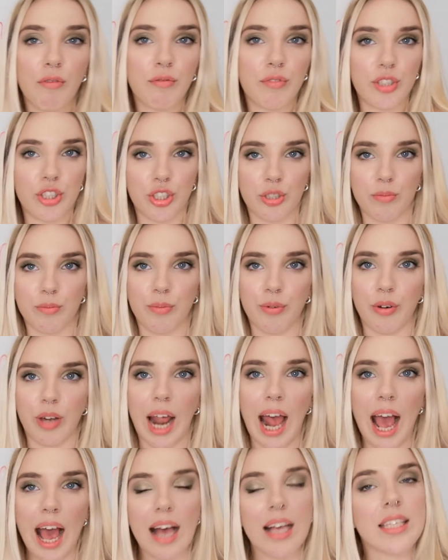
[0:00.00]
vision board
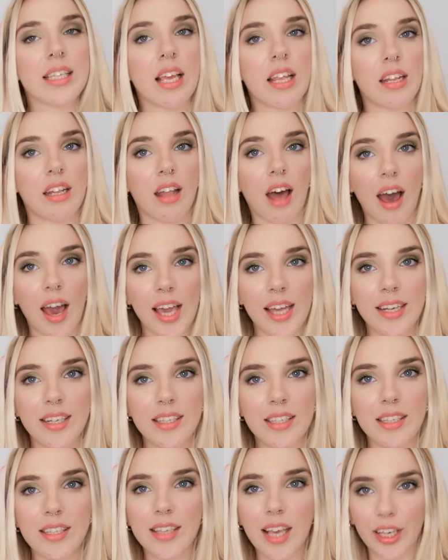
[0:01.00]
has 9
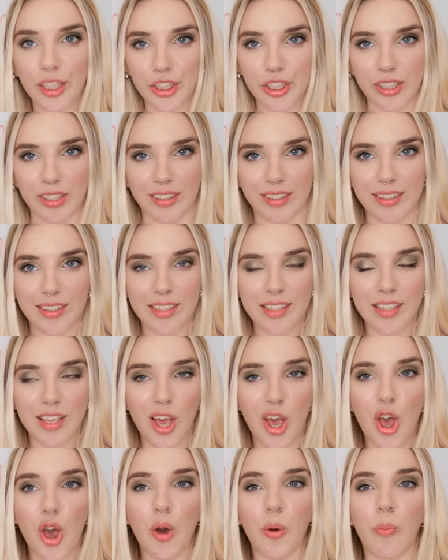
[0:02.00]
sections,
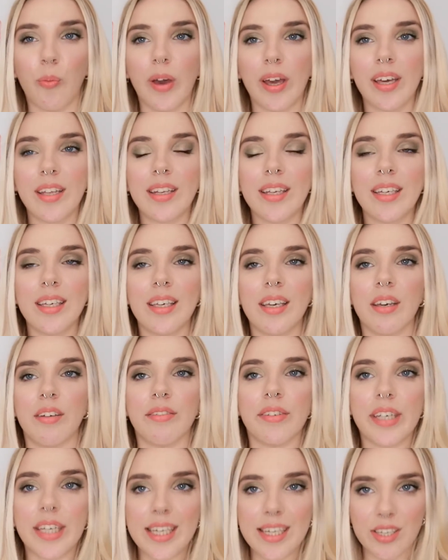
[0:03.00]
we're going to give
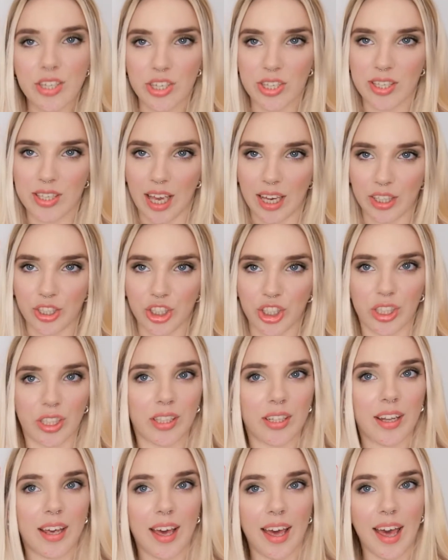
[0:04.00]
each
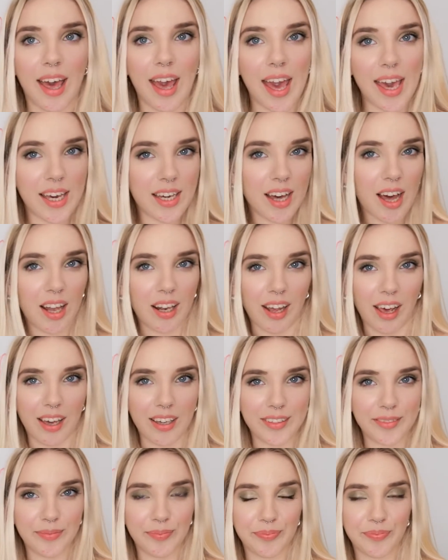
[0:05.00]
section a color.
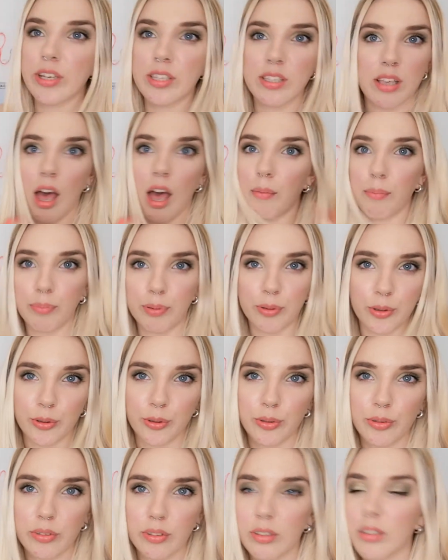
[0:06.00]
For
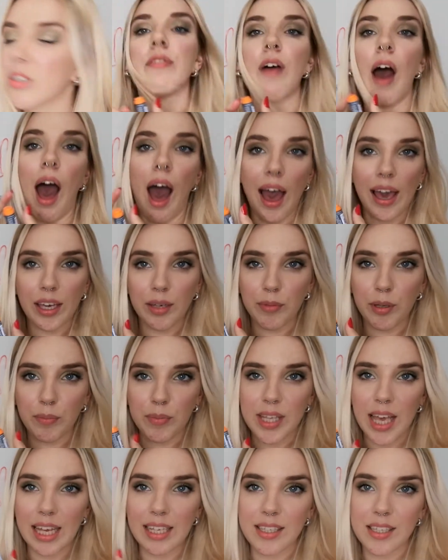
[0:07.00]
example, if I am
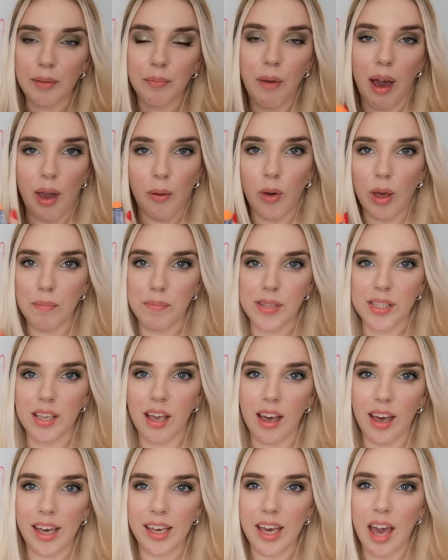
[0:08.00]
updating my
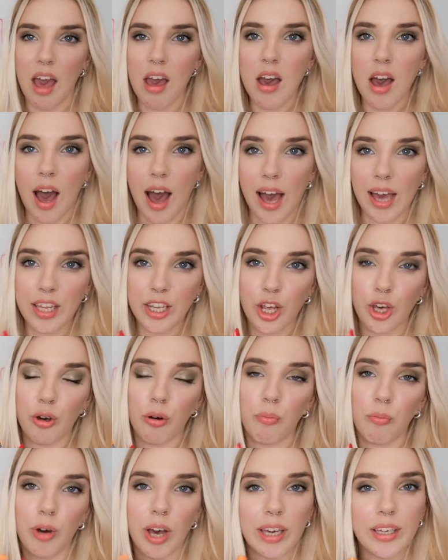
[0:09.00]
website, I know
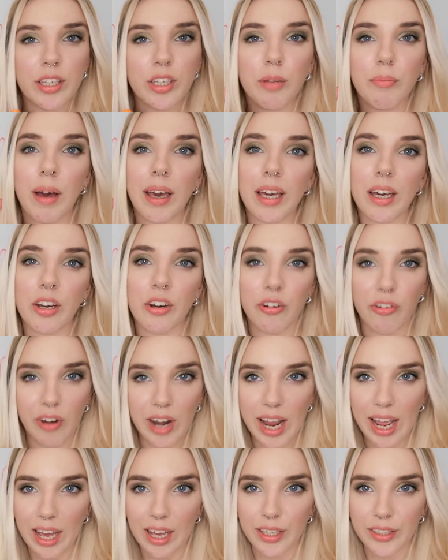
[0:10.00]
I'm working on my
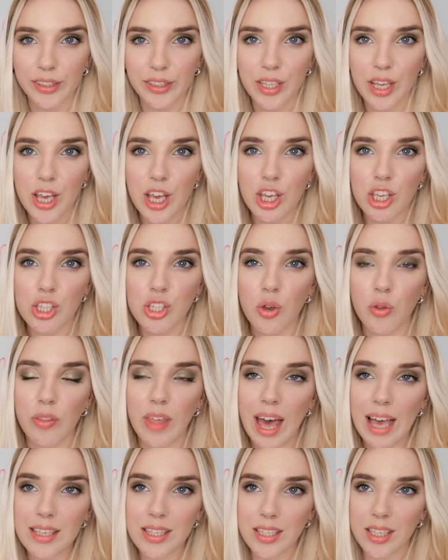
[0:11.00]
career. So
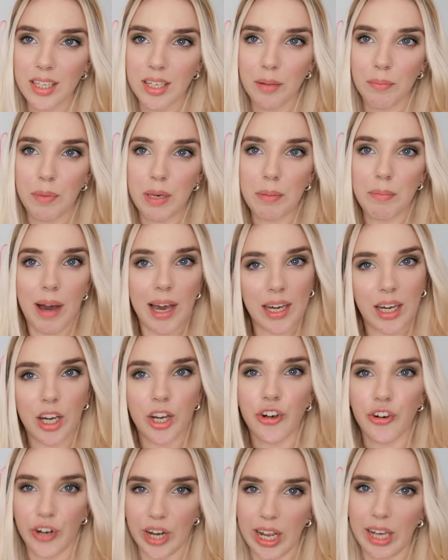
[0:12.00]
that's going to be my
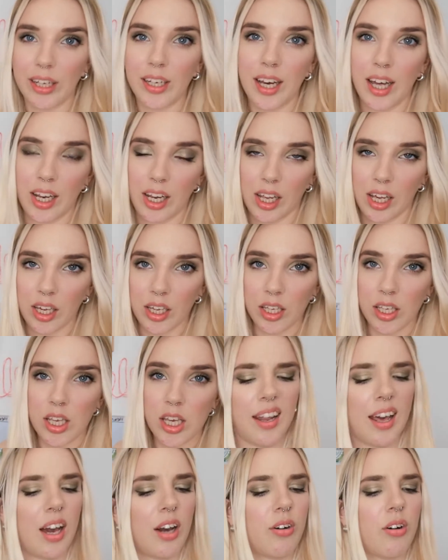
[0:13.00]
career color.
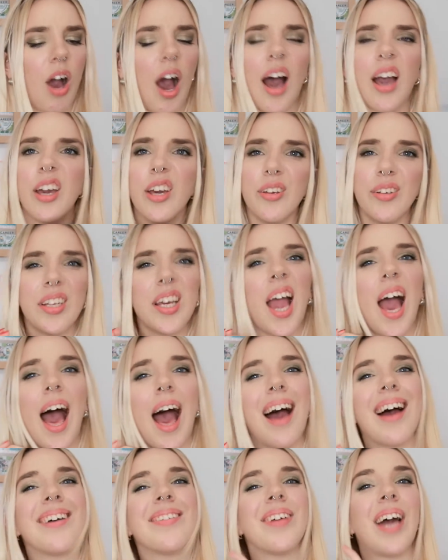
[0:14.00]
Now, I only
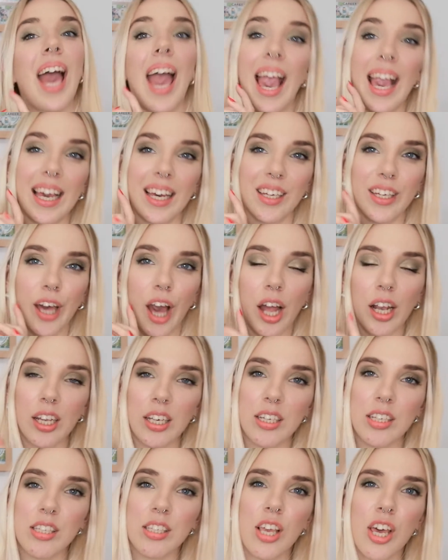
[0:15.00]
have 8
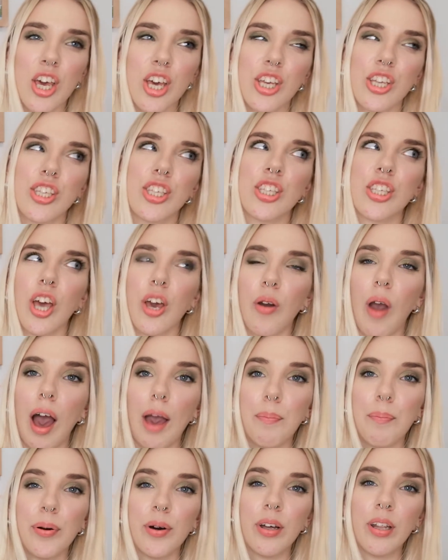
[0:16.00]
colors, so I
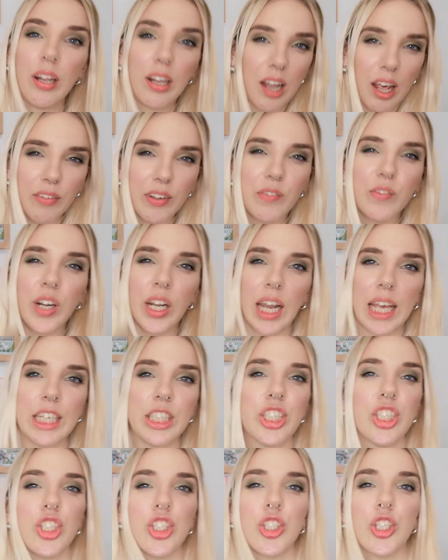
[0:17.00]
put love and
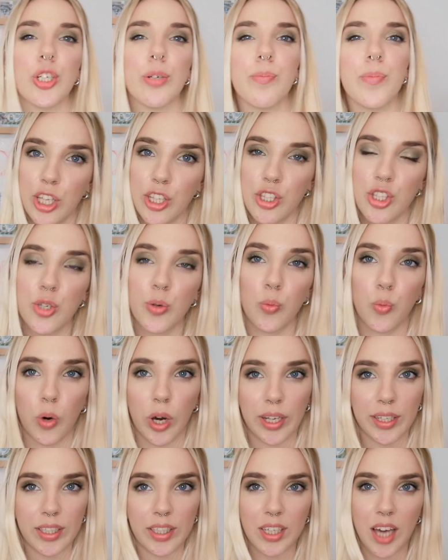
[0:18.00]
relationship into
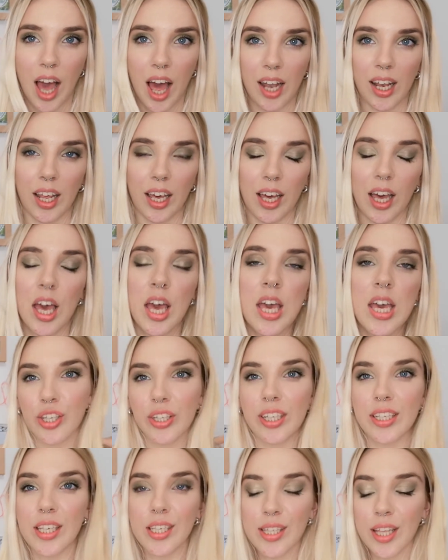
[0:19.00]
one color. So
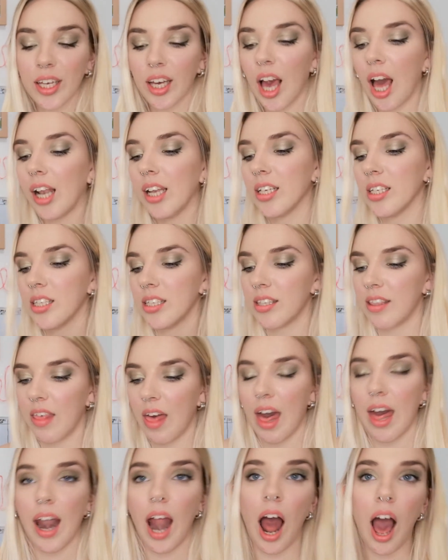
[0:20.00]
this is the colors
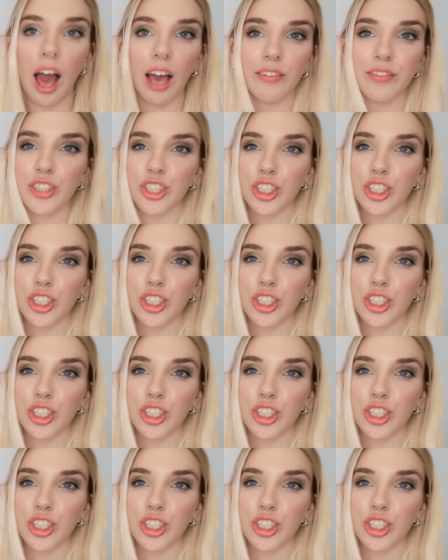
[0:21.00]
that I've